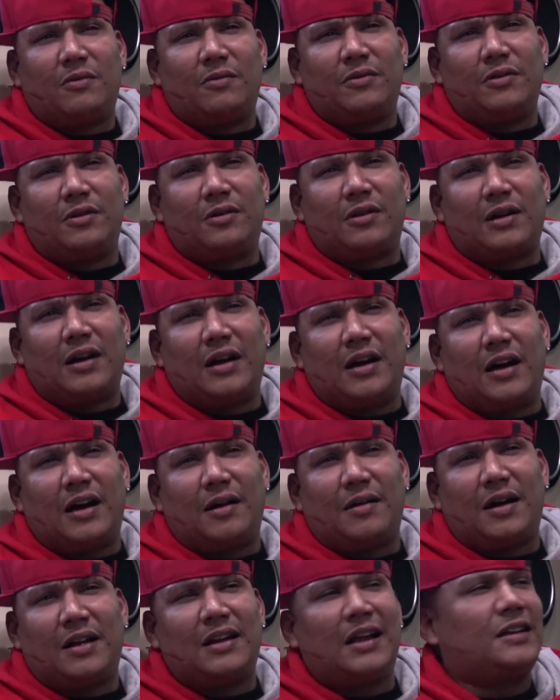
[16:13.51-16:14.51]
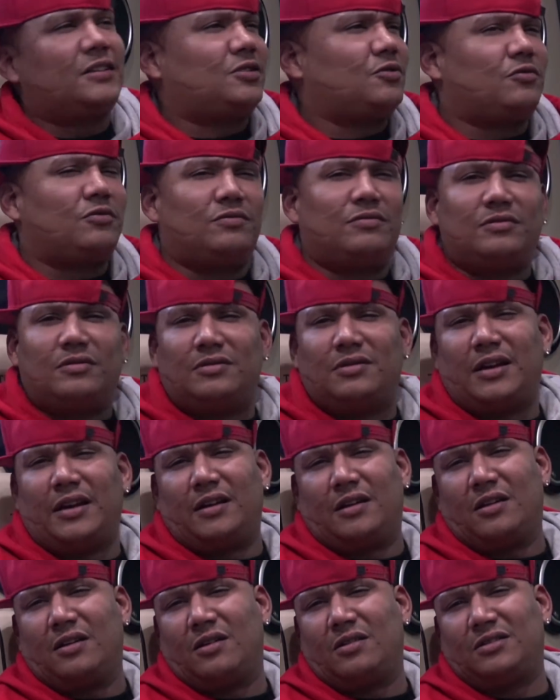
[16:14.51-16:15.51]
you know, I like to like
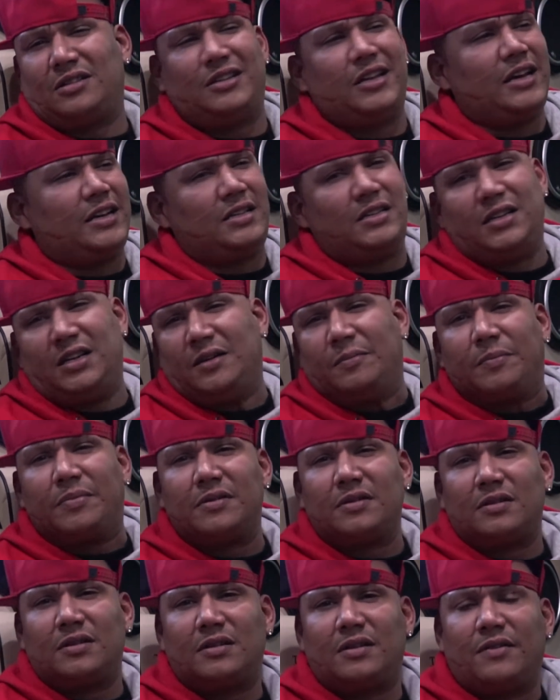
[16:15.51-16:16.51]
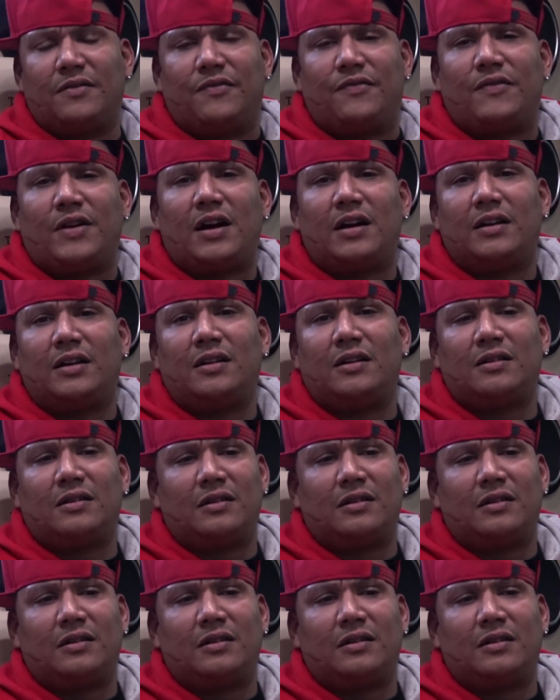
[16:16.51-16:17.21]
dig deep and find